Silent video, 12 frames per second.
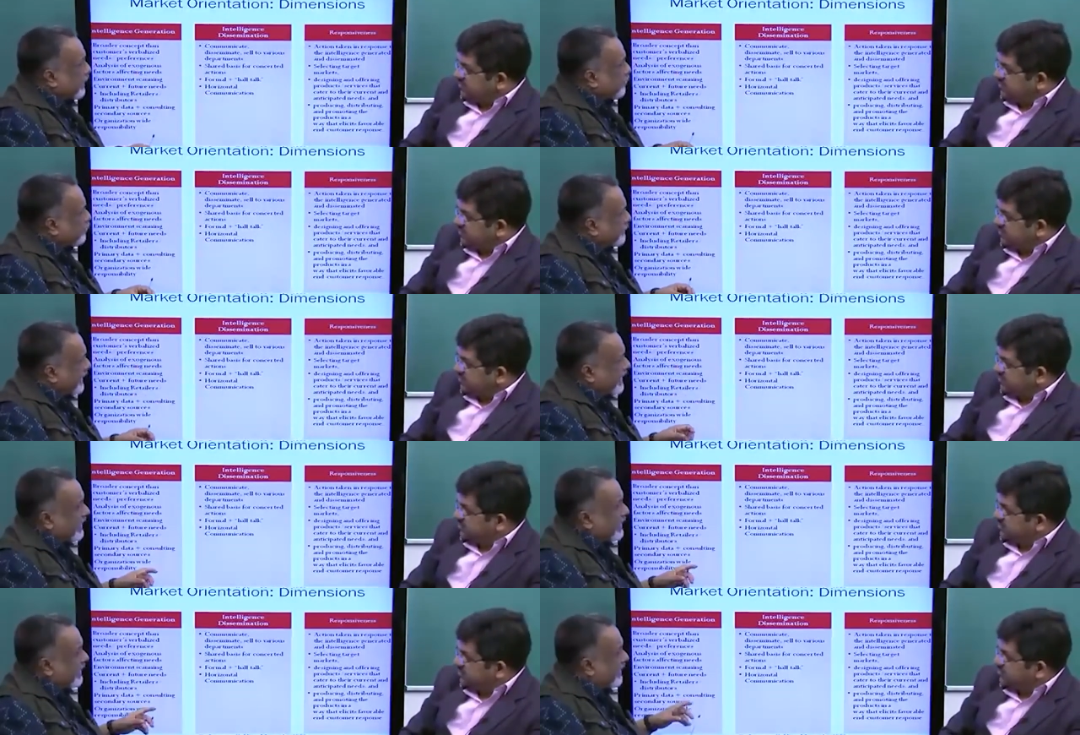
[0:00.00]

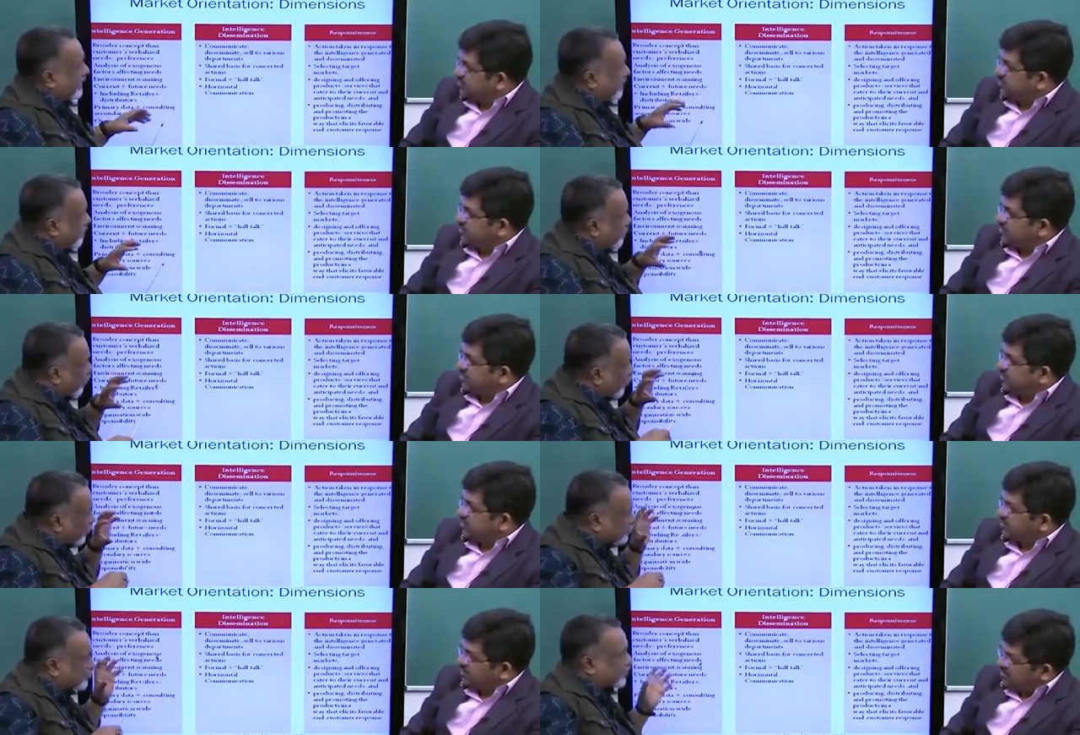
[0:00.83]
Speaker 1: Today
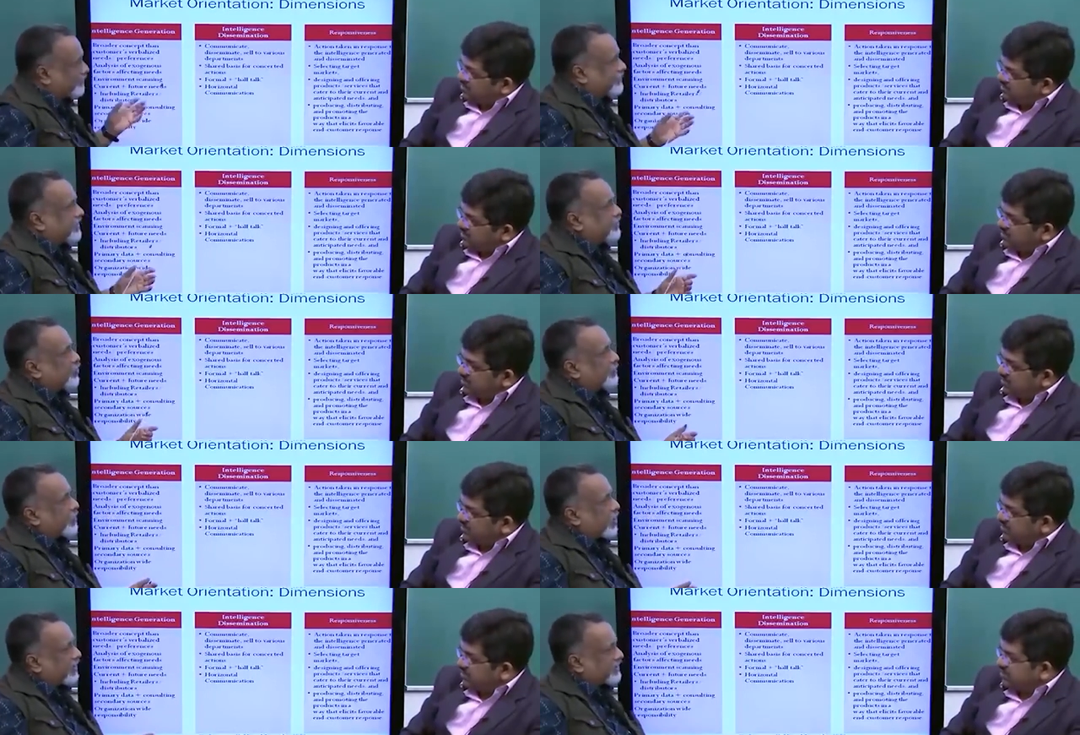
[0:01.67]
most of the new
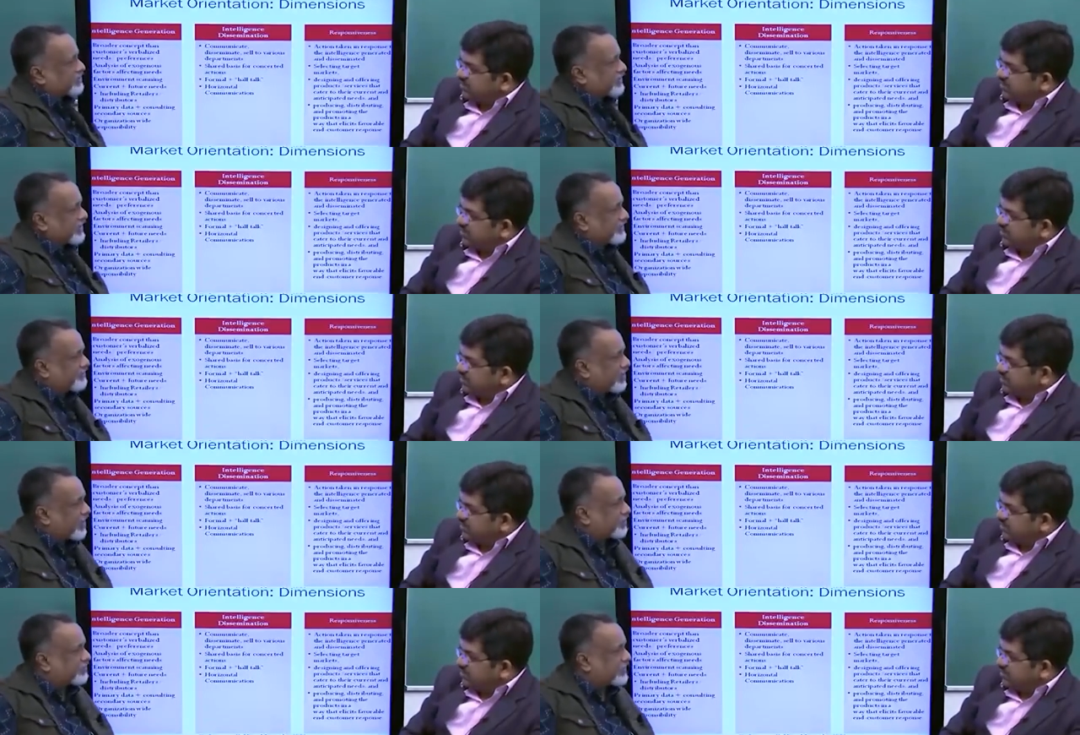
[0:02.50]
products are
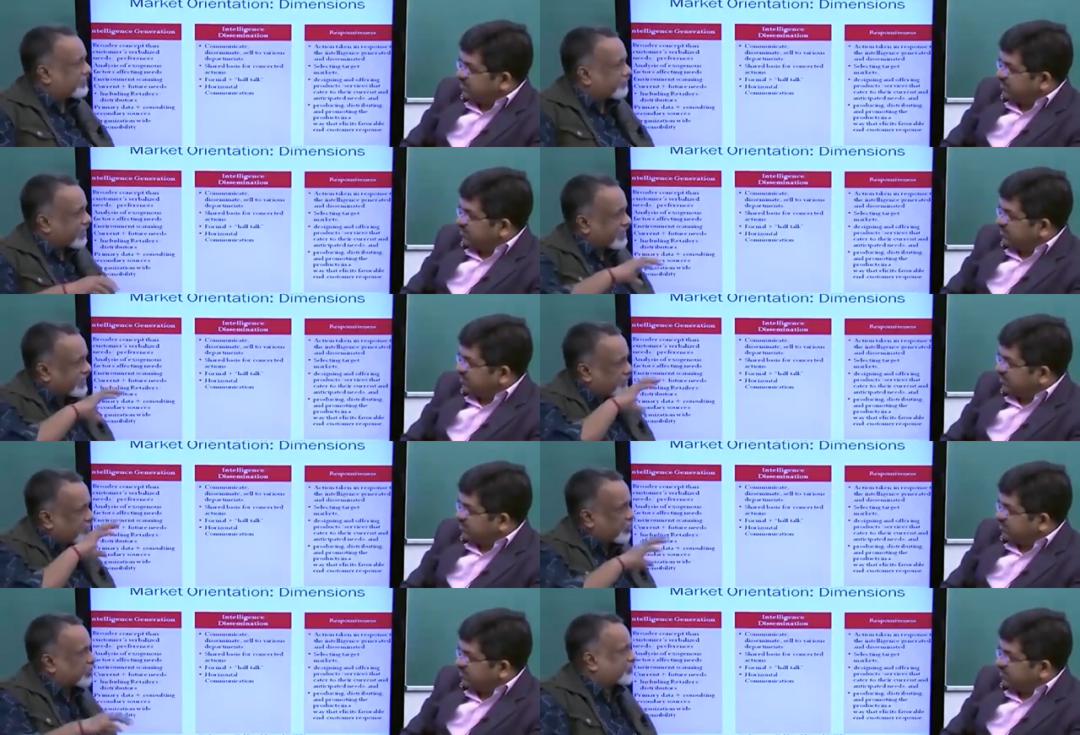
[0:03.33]
developed by a
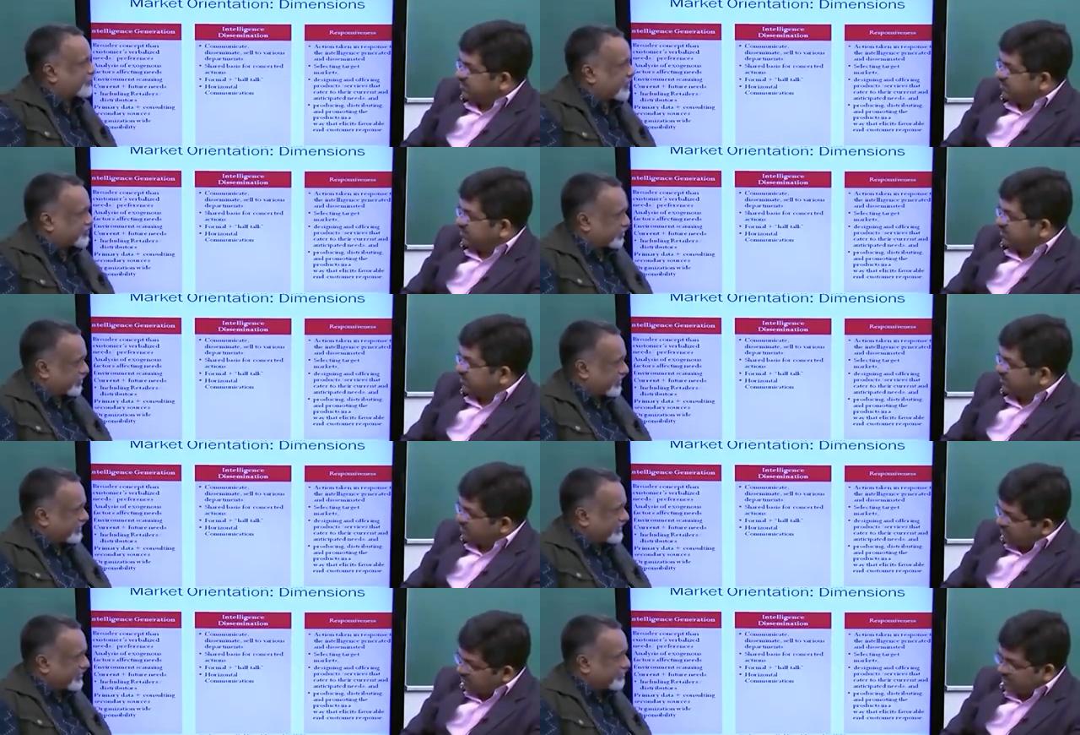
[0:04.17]

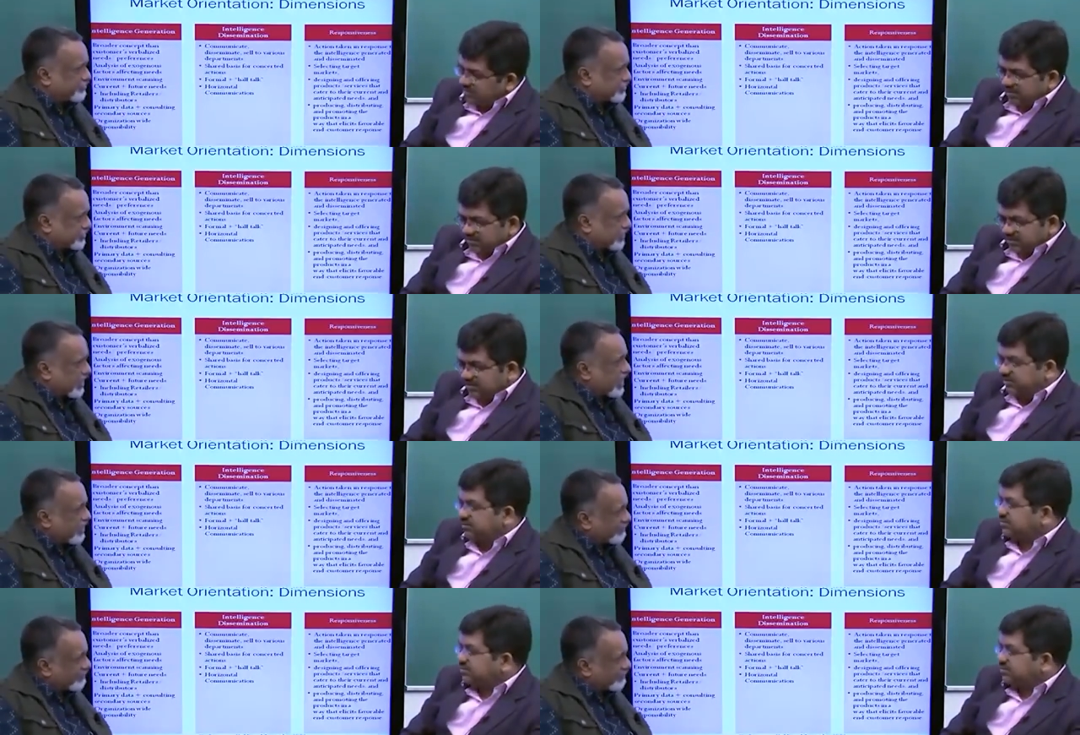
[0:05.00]
cross-functional teams, yes,